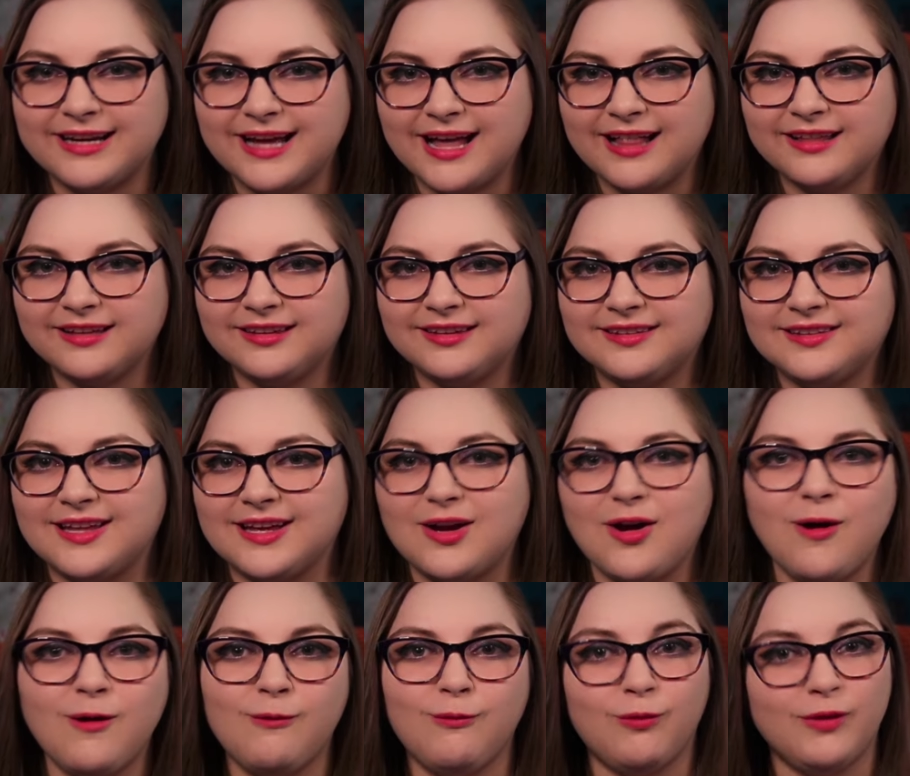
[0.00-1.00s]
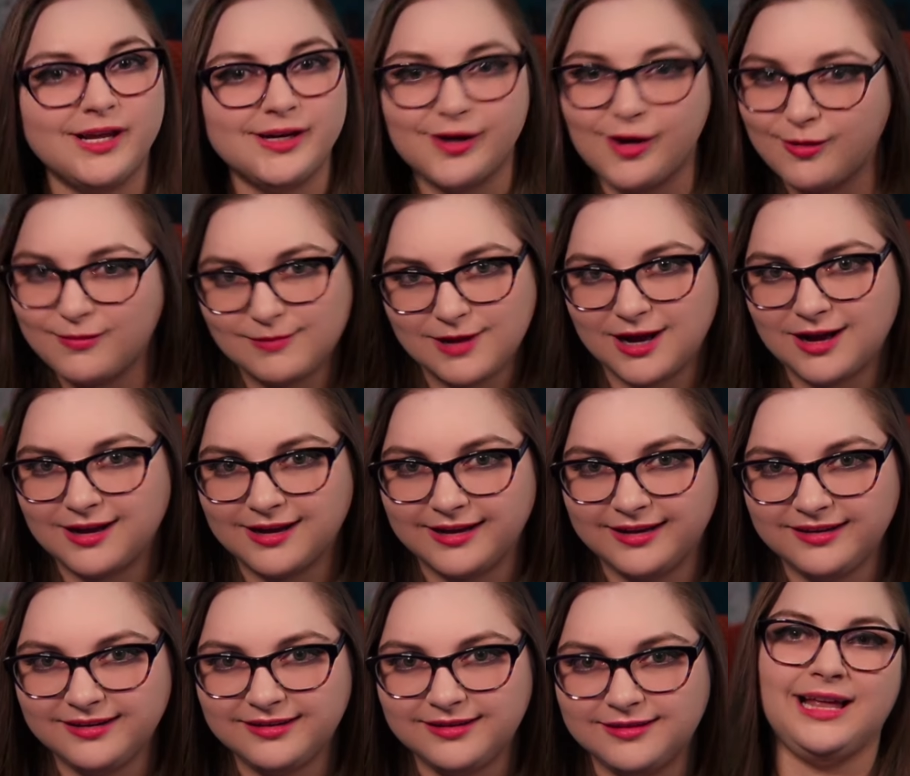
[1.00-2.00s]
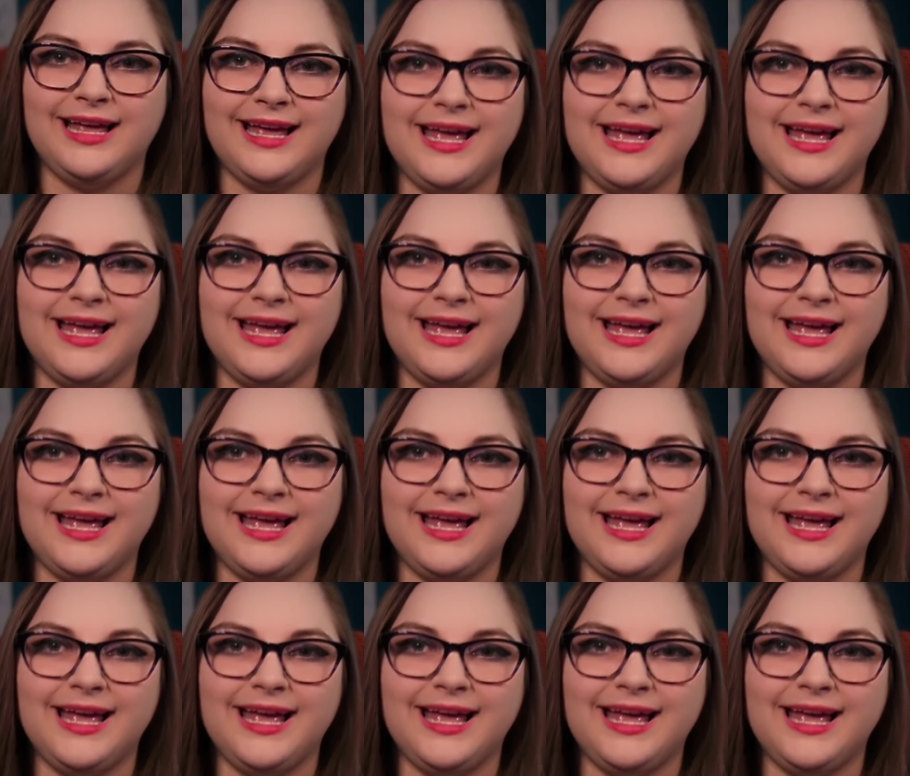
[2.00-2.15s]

Alex is like, "Oh, we don't mind."